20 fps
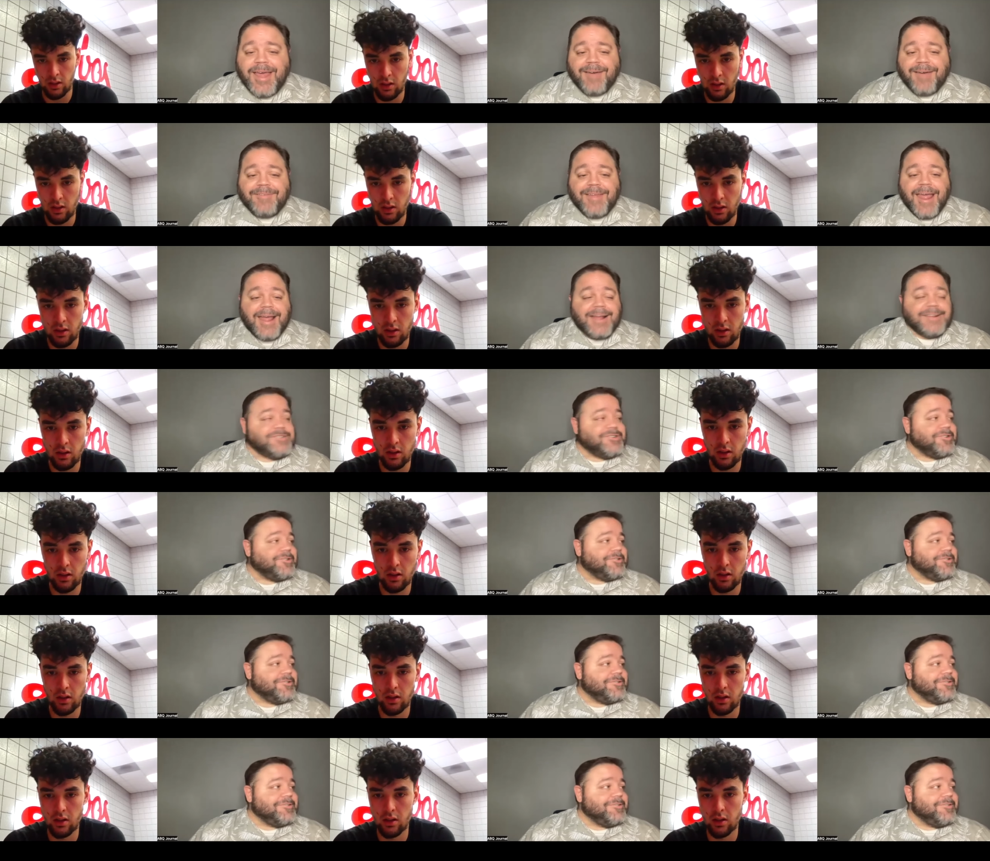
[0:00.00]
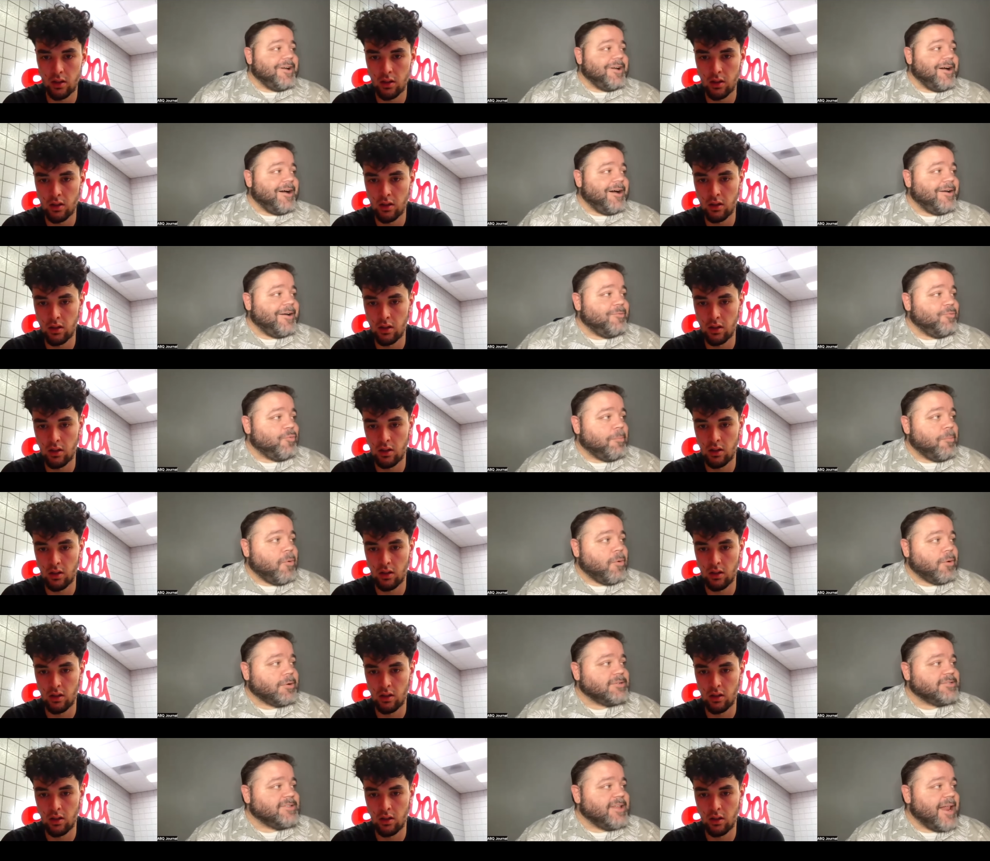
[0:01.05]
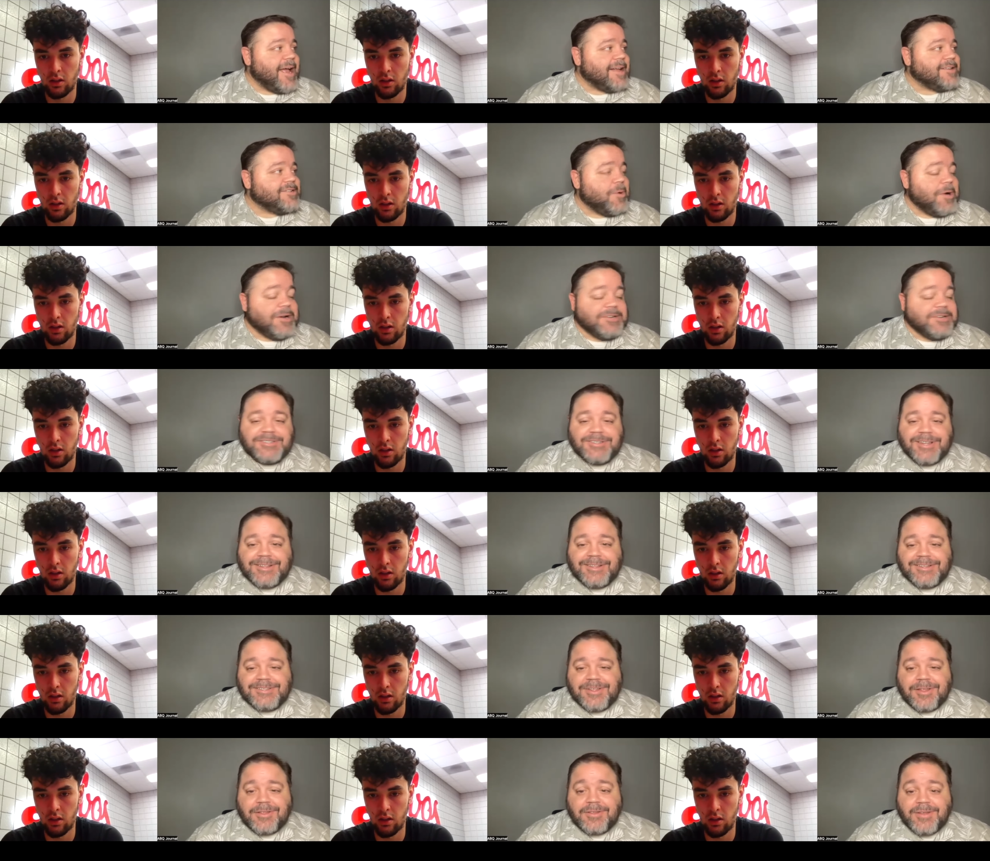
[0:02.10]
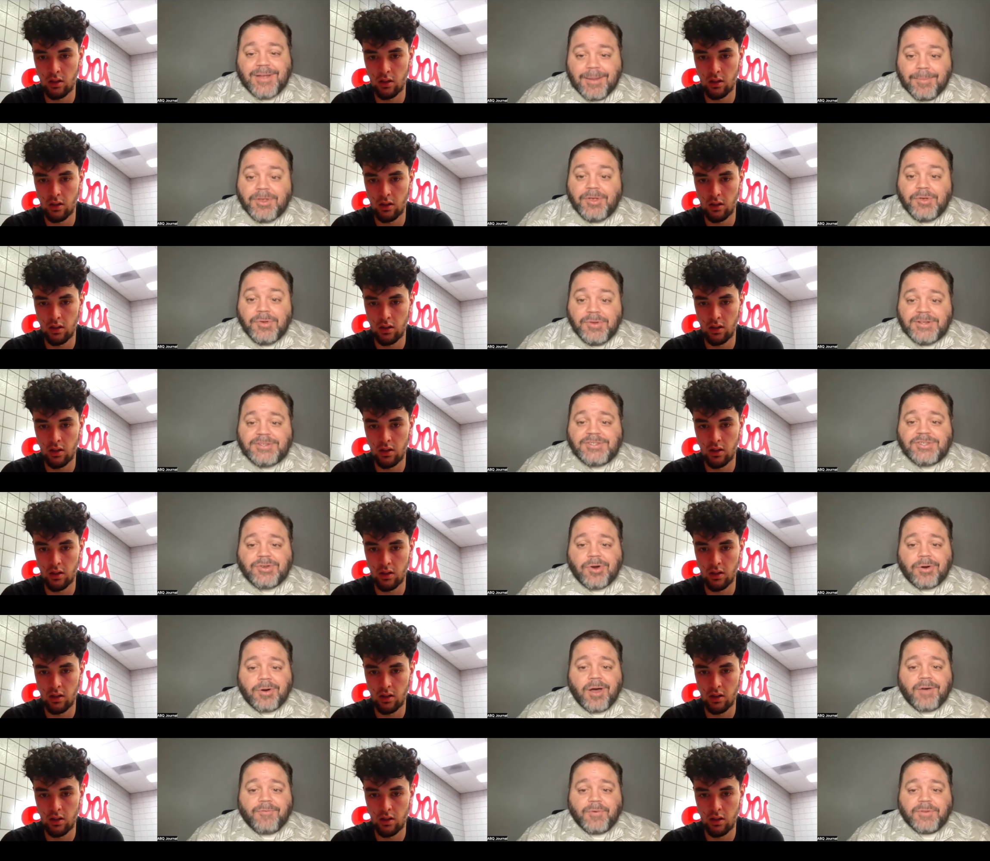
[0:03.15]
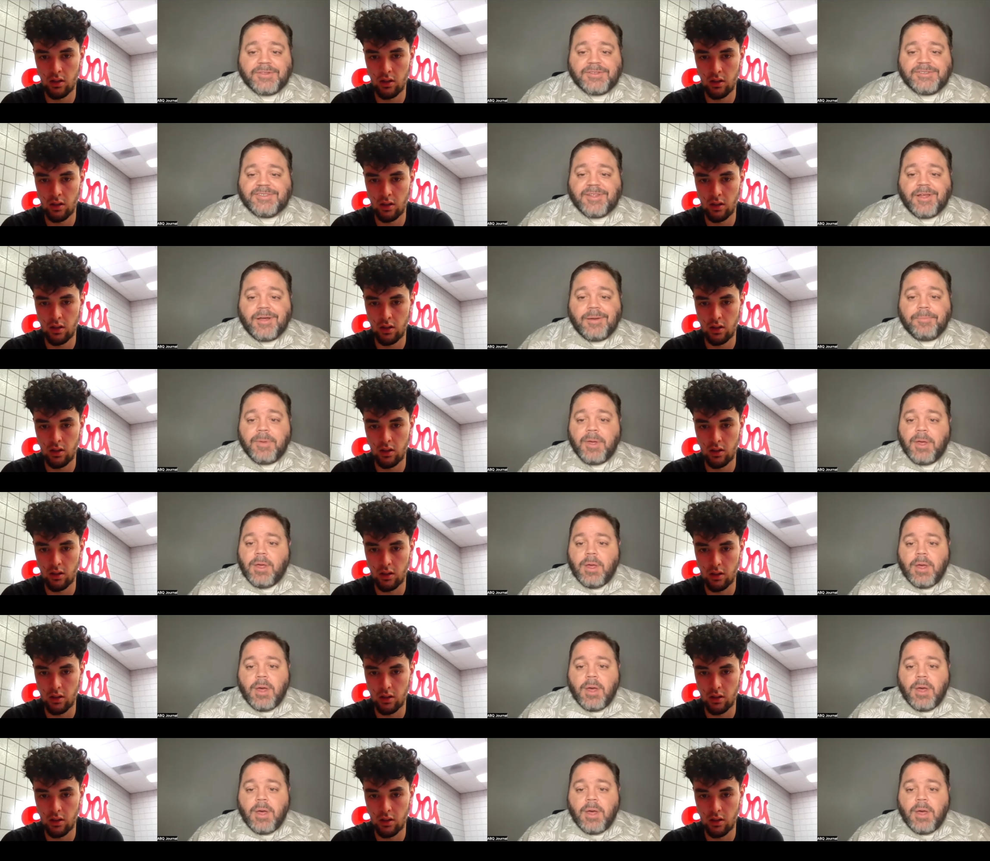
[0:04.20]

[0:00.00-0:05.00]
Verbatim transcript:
Speaker 1: to have to answer uh, reporters that ask questions like this all the time. But you did start off with a slump.